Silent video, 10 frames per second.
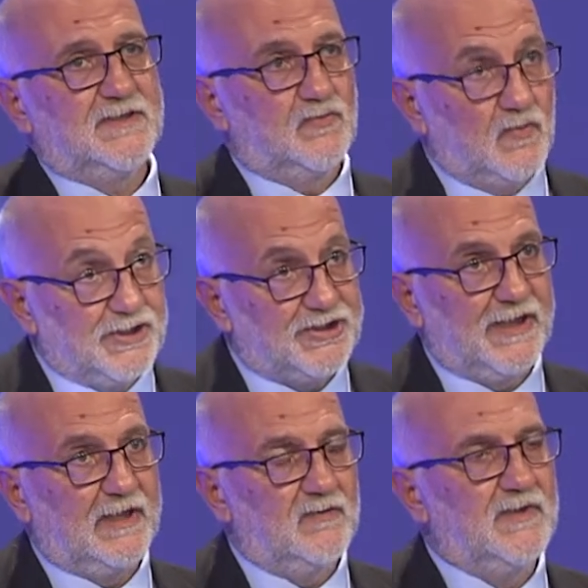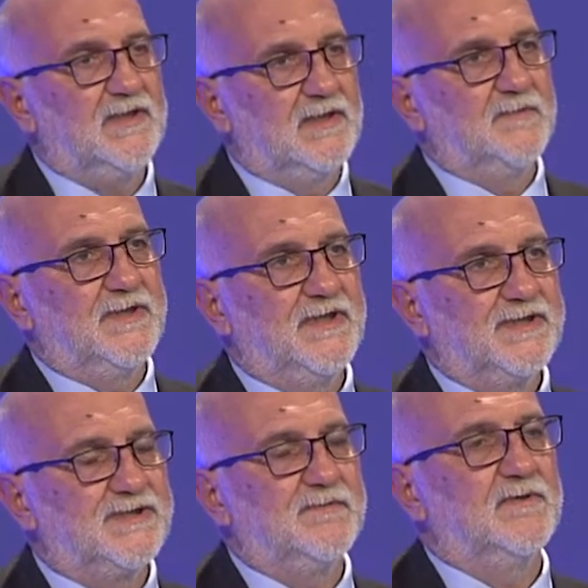But the
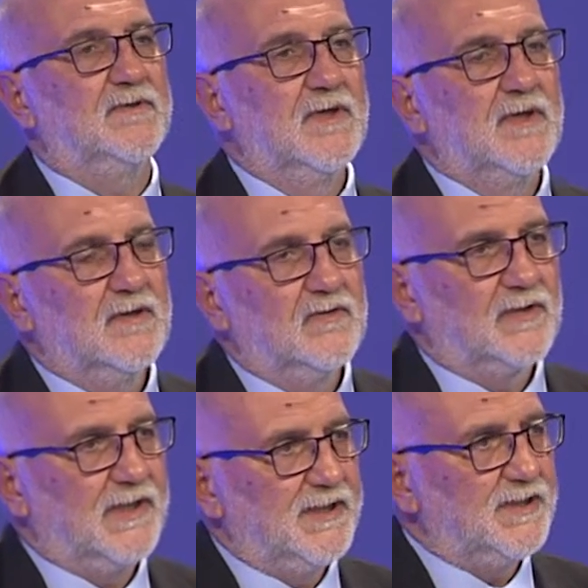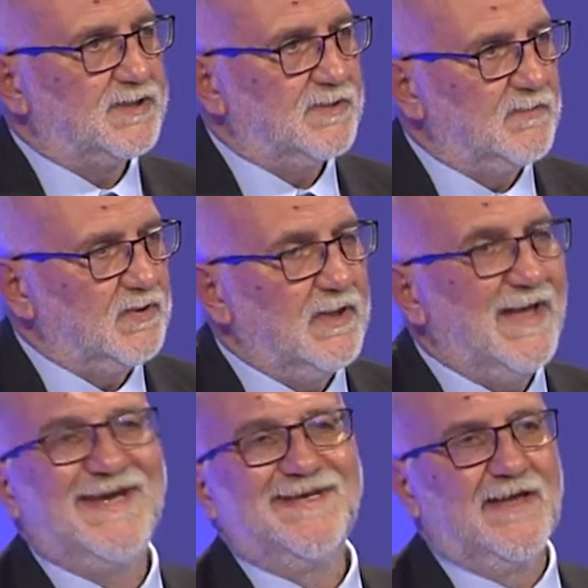DNA of these two cells
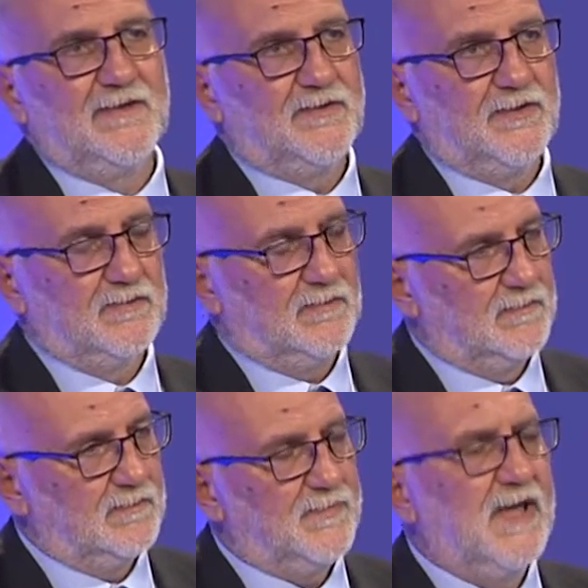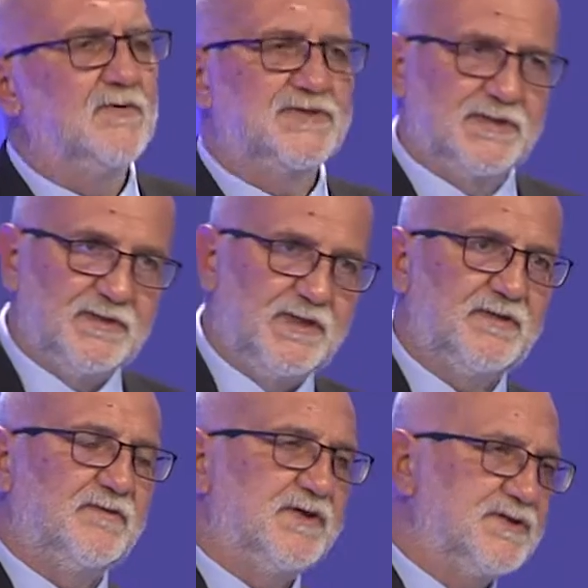in the same organism
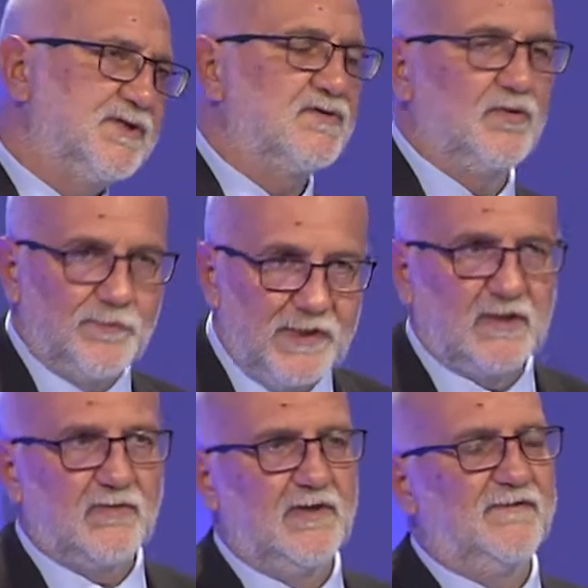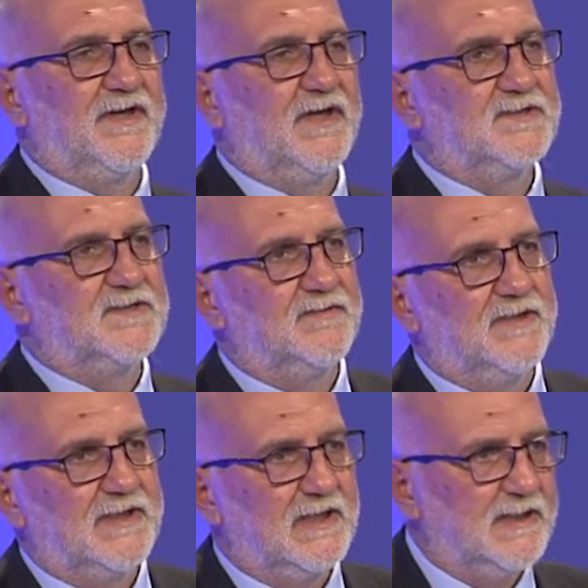is just the same.
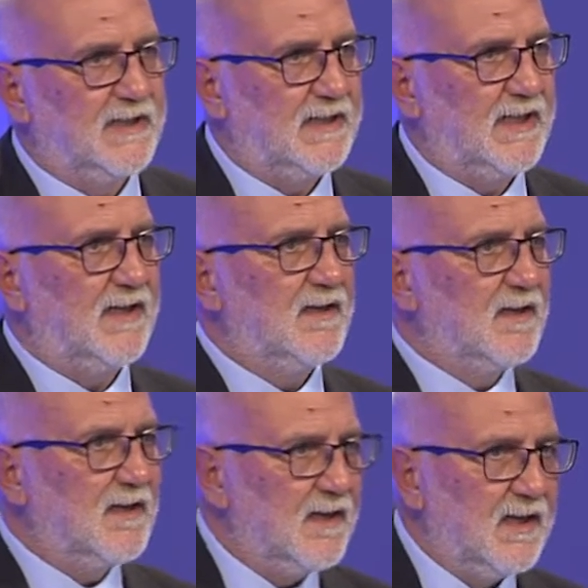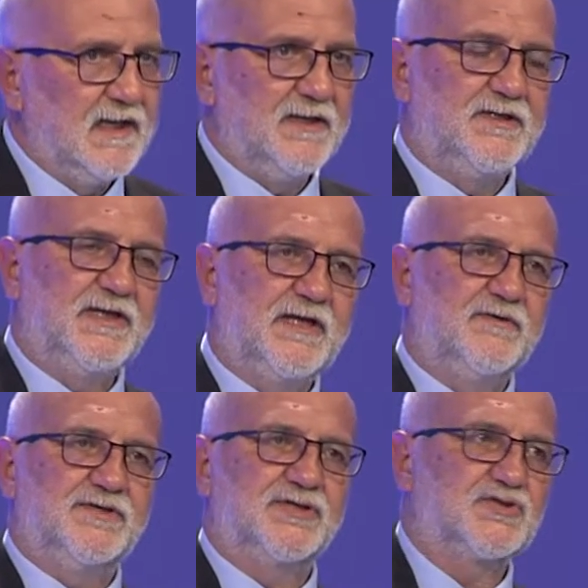We have heard that there are
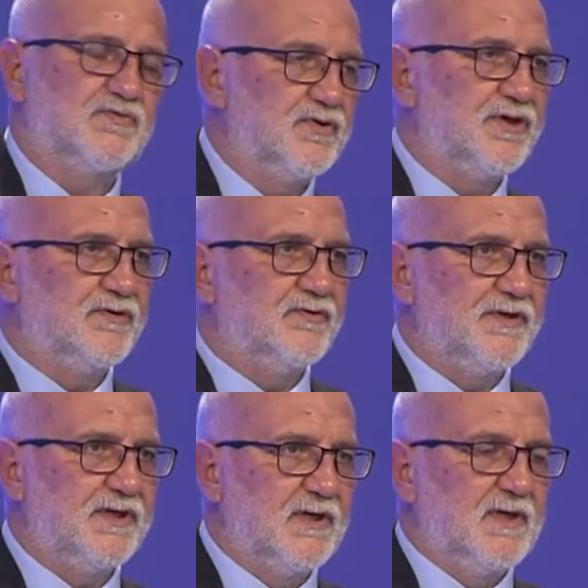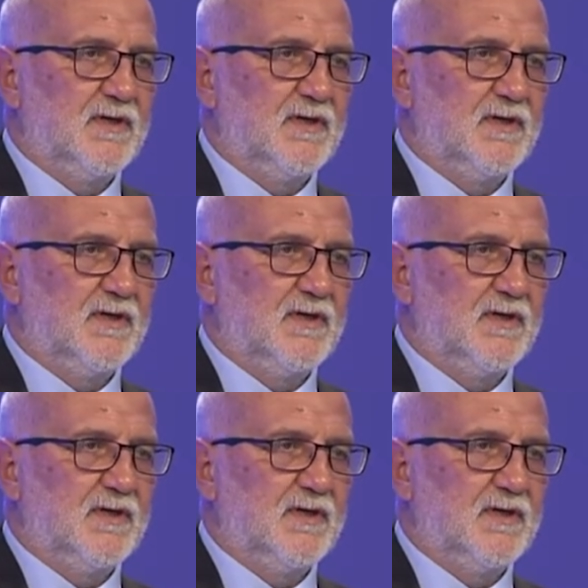small modifications in the